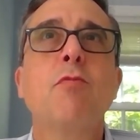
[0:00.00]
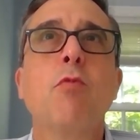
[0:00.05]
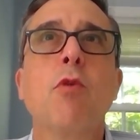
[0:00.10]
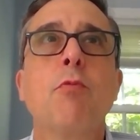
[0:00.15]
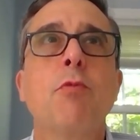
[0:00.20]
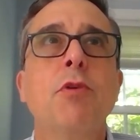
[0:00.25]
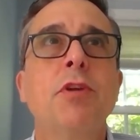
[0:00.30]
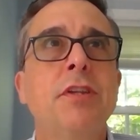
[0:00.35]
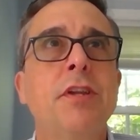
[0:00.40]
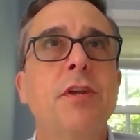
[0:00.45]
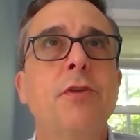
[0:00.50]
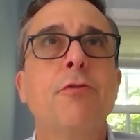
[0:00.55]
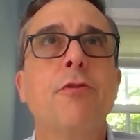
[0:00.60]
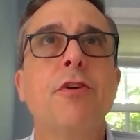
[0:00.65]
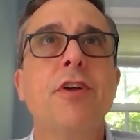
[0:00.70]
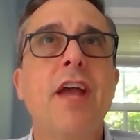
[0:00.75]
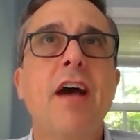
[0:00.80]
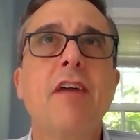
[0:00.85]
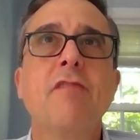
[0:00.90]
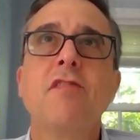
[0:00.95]
where we
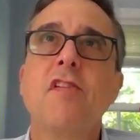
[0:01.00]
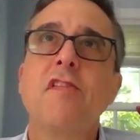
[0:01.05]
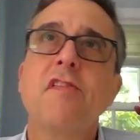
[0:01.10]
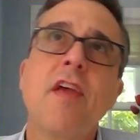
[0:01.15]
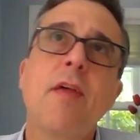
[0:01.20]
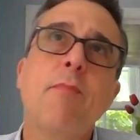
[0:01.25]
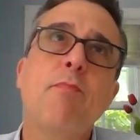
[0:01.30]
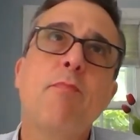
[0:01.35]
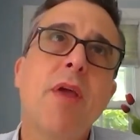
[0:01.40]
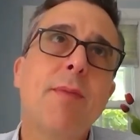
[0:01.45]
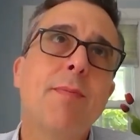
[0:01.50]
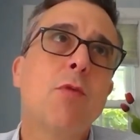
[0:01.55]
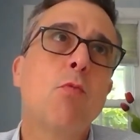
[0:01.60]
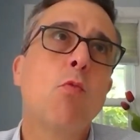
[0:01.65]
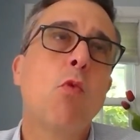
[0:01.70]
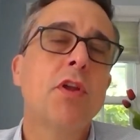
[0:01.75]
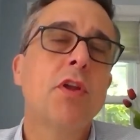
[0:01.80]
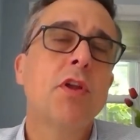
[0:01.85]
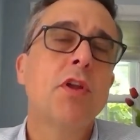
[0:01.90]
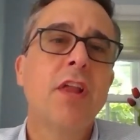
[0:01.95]
literally have to send maybe
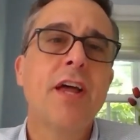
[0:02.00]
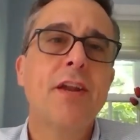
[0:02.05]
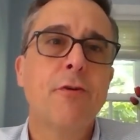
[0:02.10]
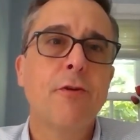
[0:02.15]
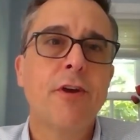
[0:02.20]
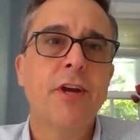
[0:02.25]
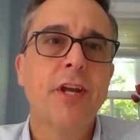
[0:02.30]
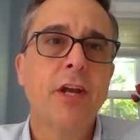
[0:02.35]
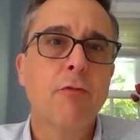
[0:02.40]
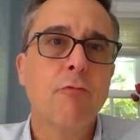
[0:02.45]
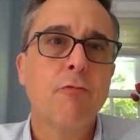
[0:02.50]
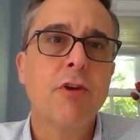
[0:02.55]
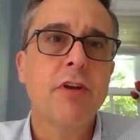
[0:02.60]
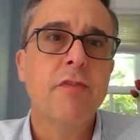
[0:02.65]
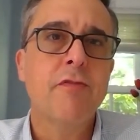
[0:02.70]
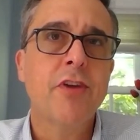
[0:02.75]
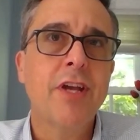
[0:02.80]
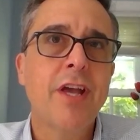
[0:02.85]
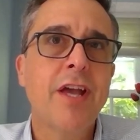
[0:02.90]
one letter and get rid of it.